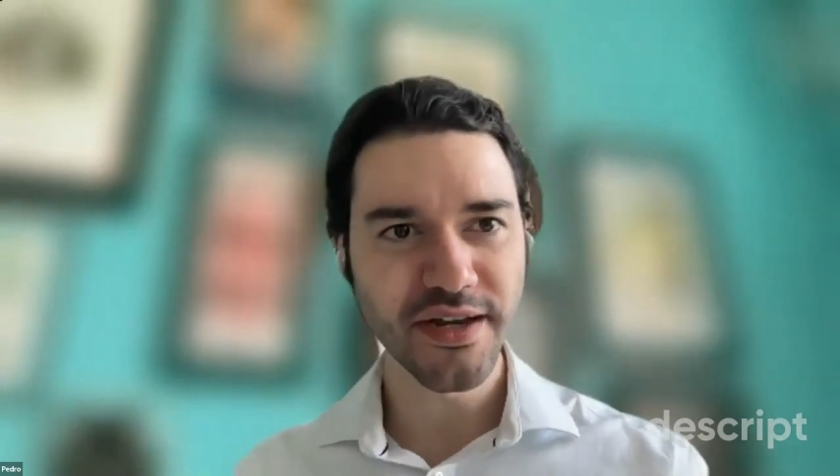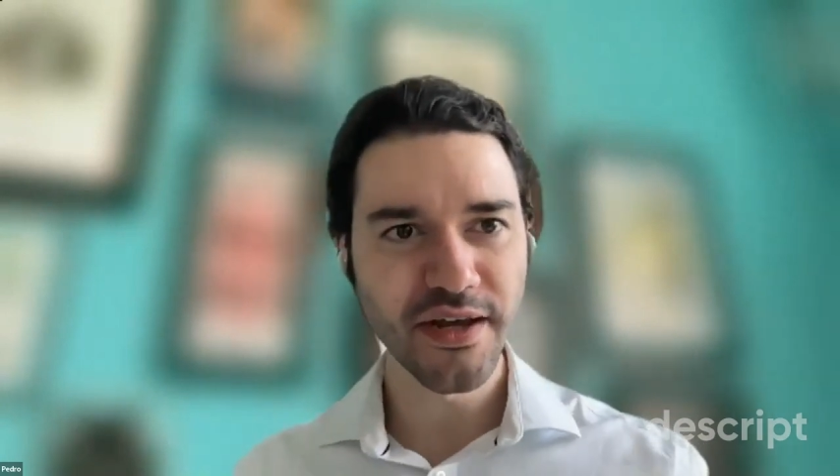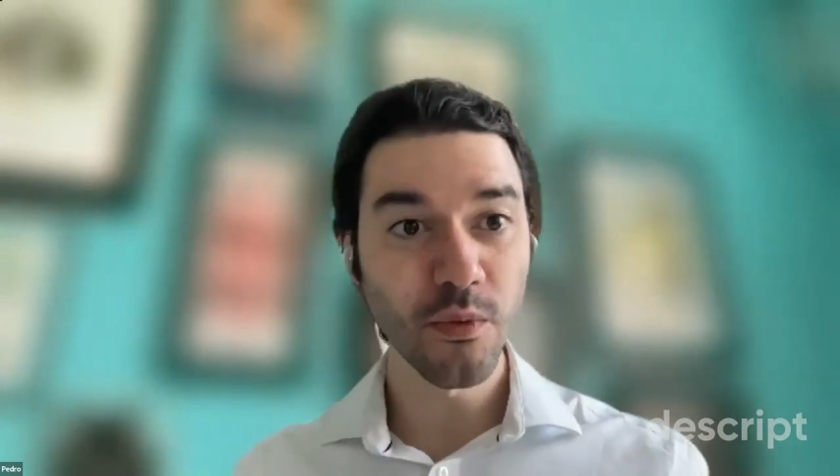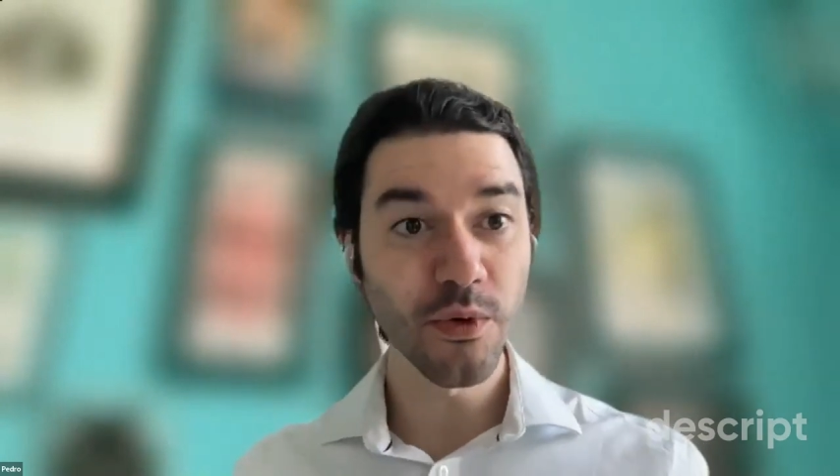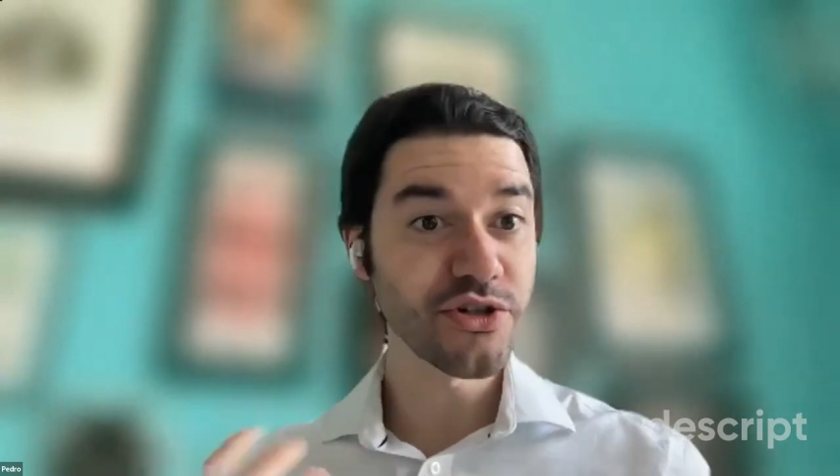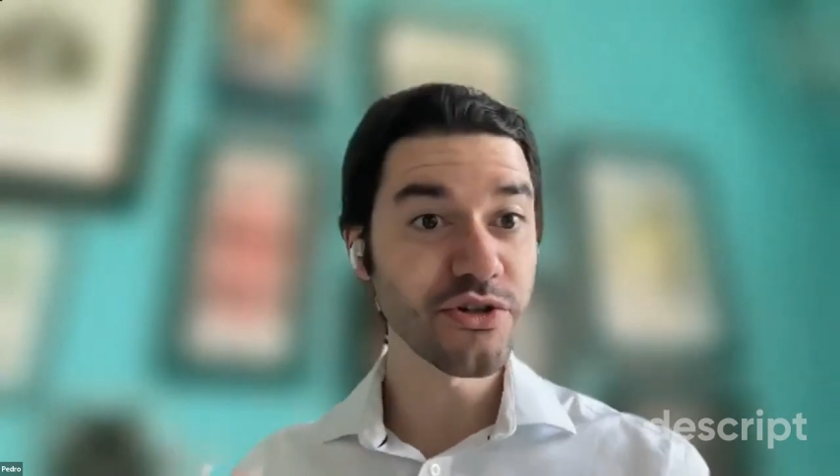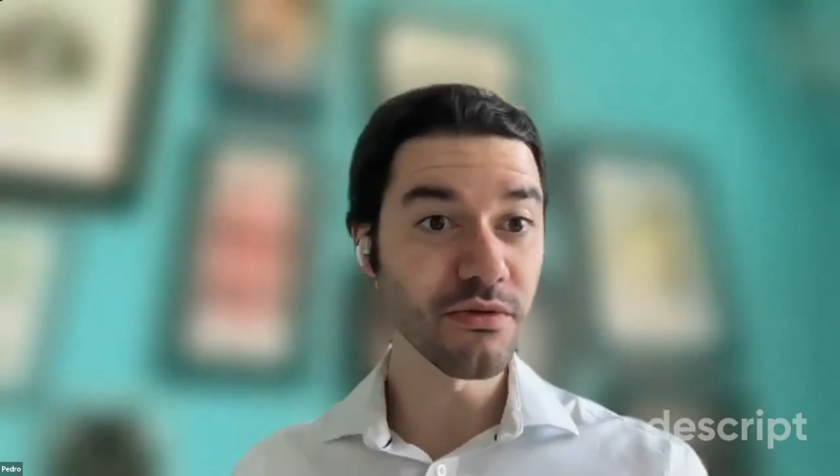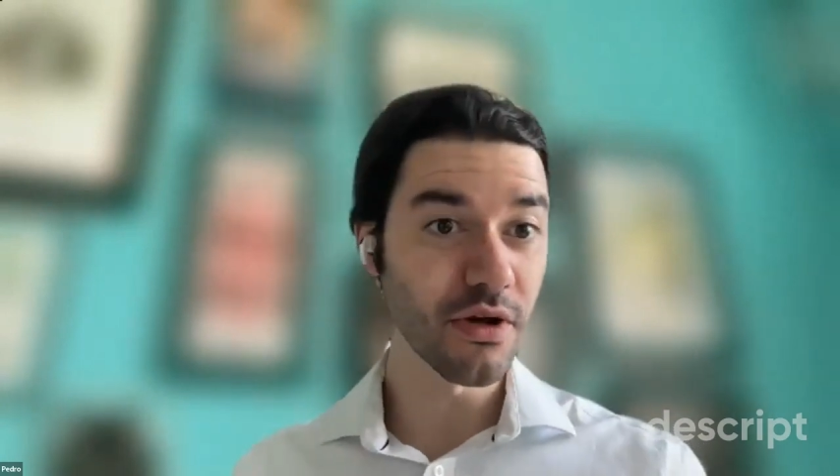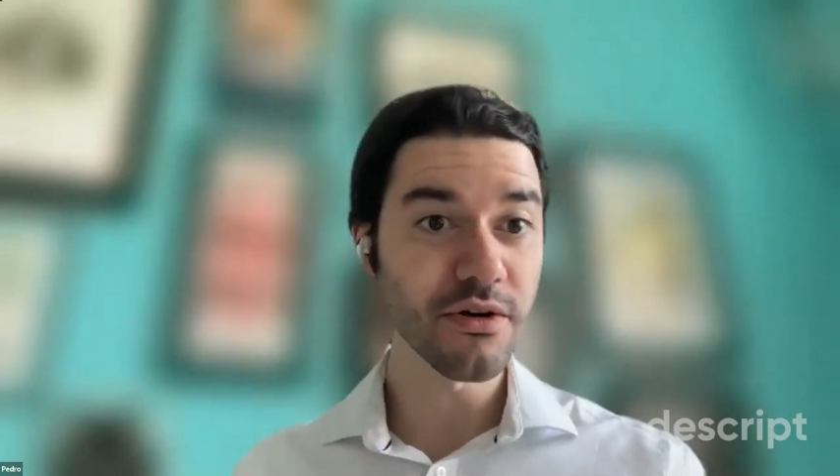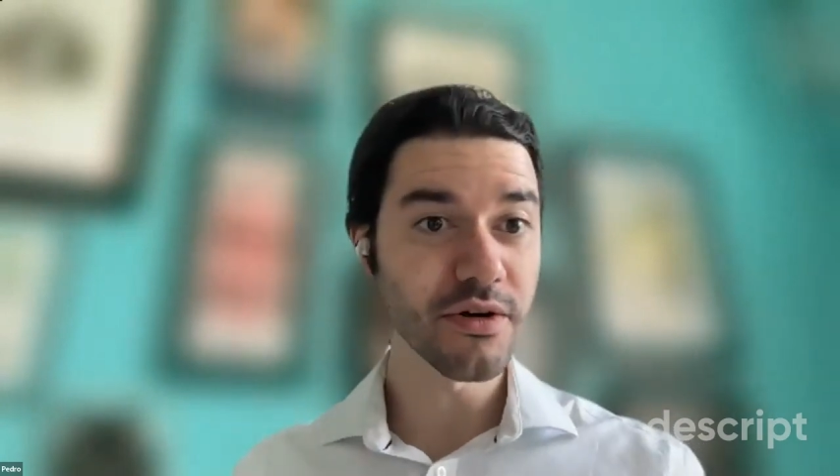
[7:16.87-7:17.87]
and what did
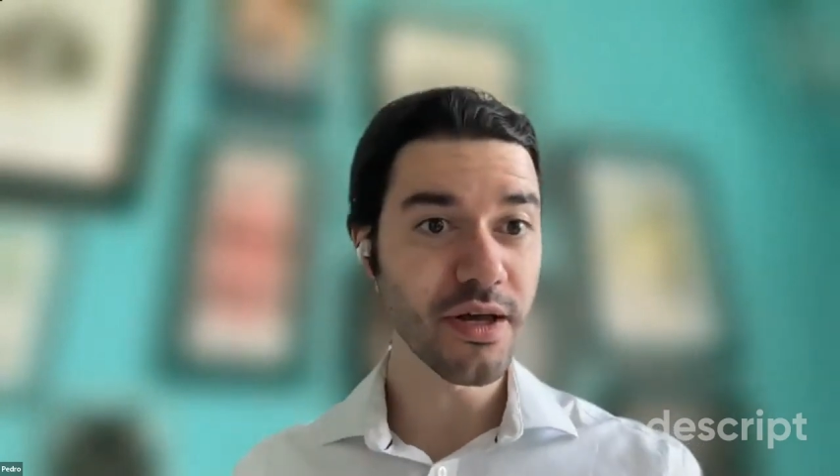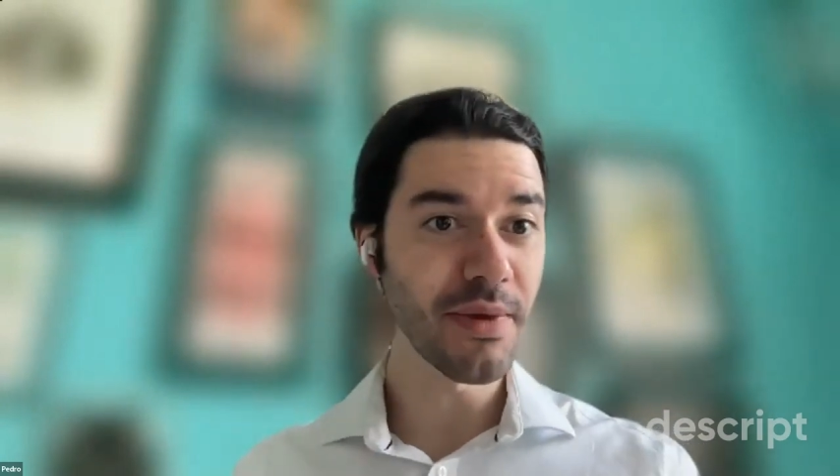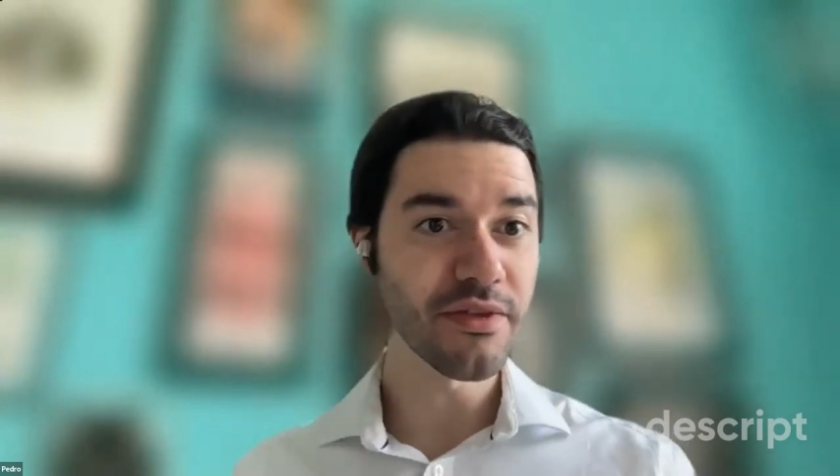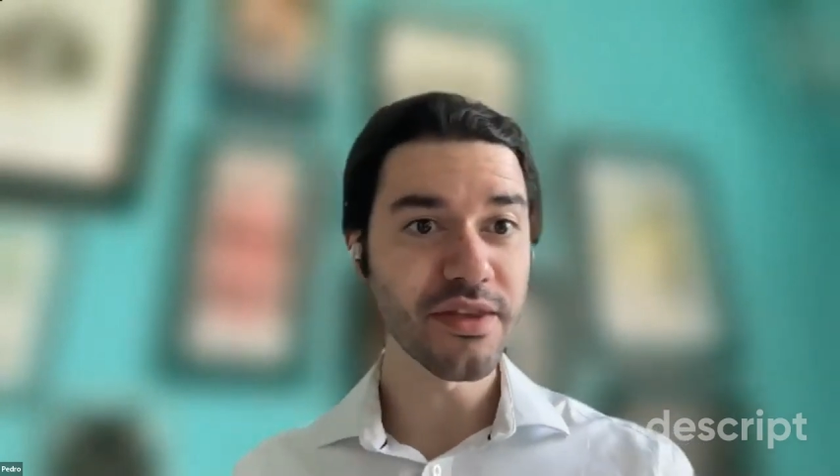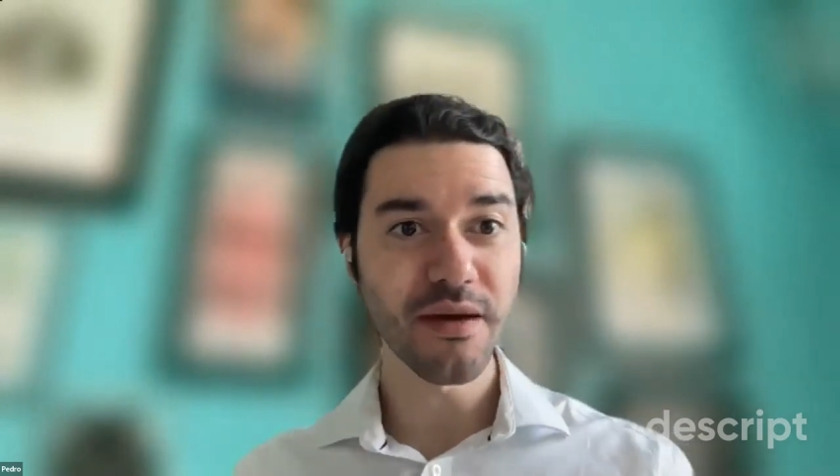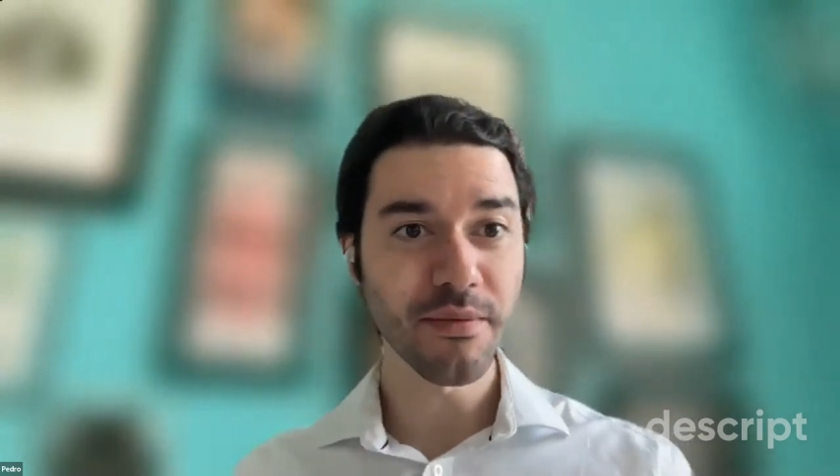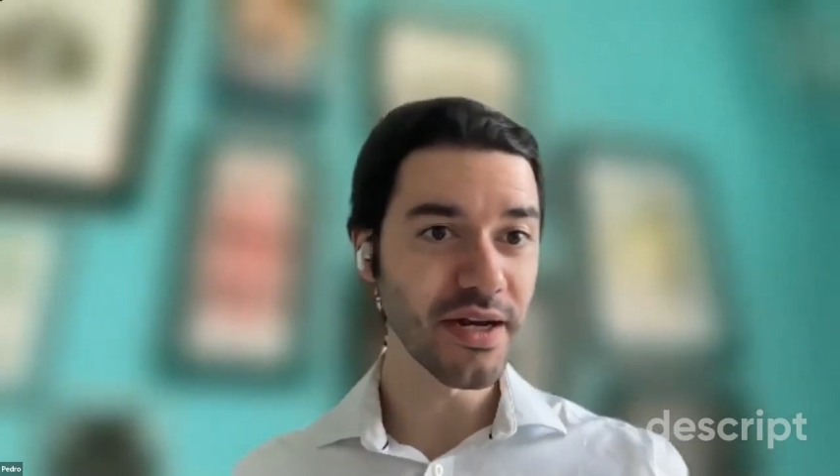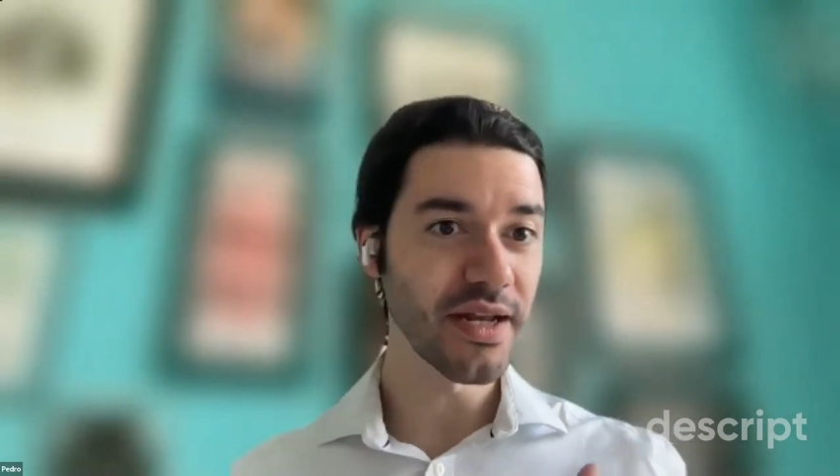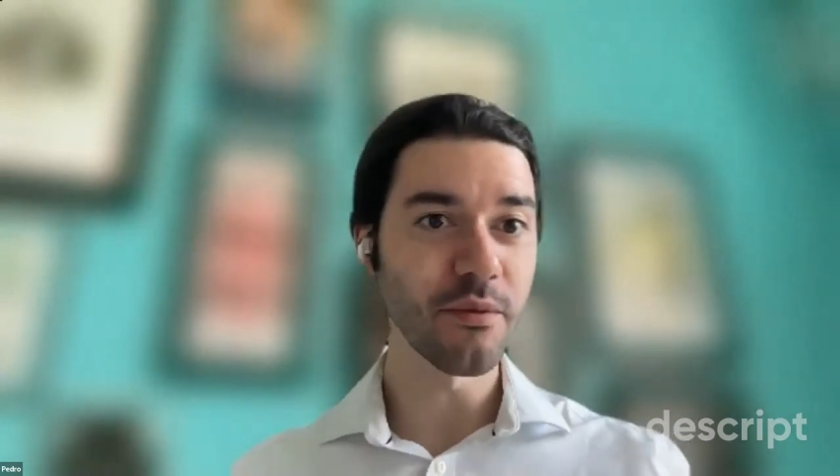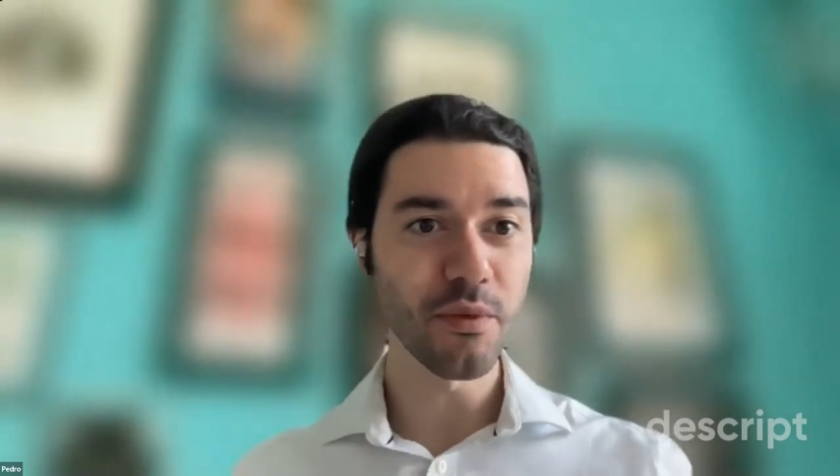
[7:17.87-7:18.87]
you learn about
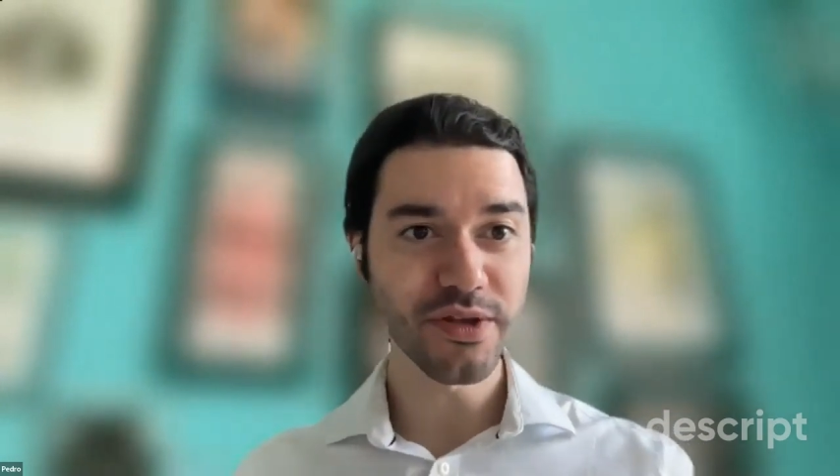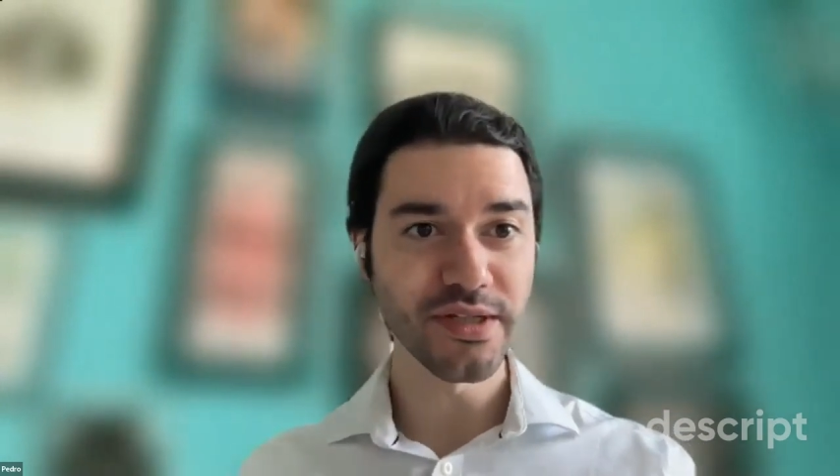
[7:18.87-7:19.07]
them and